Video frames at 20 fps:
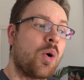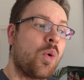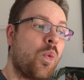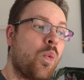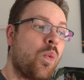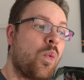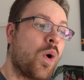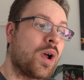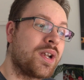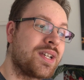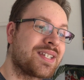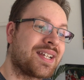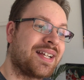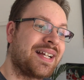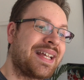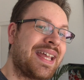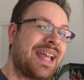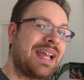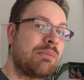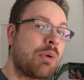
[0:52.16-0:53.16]
Once
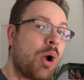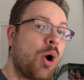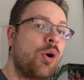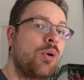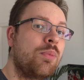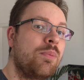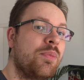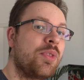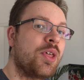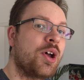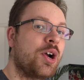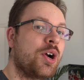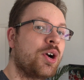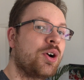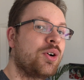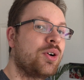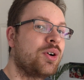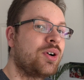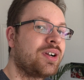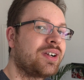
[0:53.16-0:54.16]
I came home
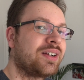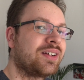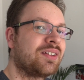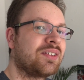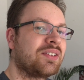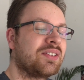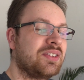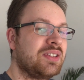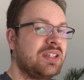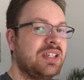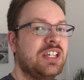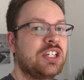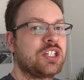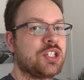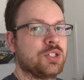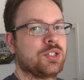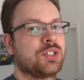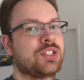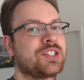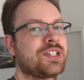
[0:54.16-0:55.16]
though, the
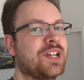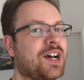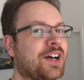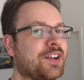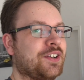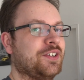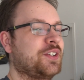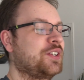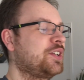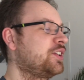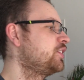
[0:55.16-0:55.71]
issues started.